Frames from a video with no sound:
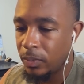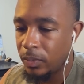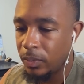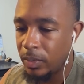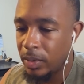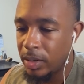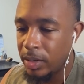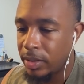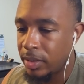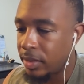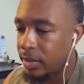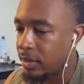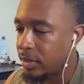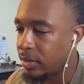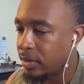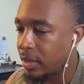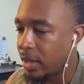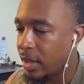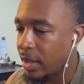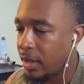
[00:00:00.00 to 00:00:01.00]
with
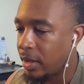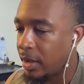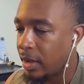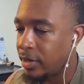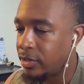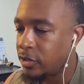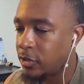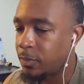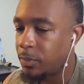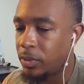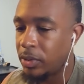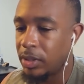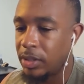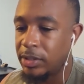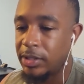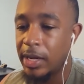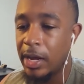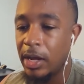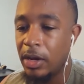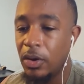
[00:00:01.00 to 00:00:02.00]
that, I just put a
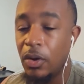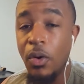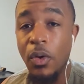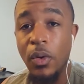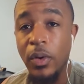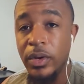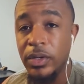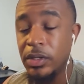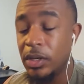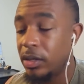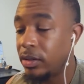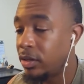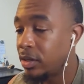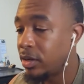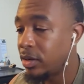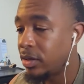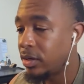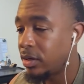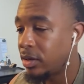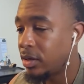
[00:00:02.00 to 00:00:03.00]
tile chorus on
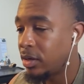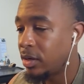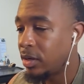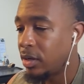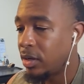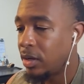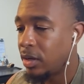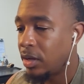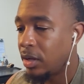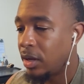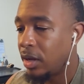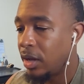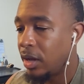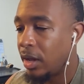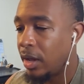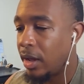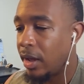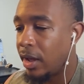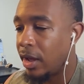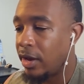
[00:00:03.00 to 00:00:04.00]
there
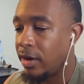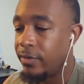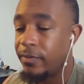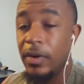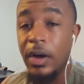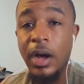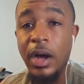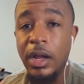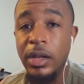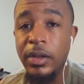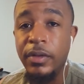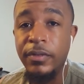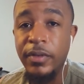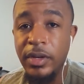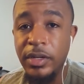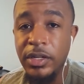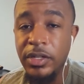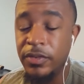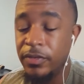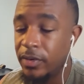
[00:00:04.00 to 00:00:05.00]
and a Valhalla
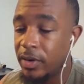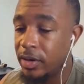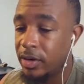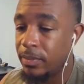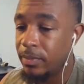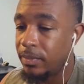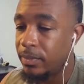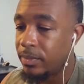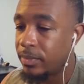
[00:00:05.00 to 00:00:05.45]
vintage verb.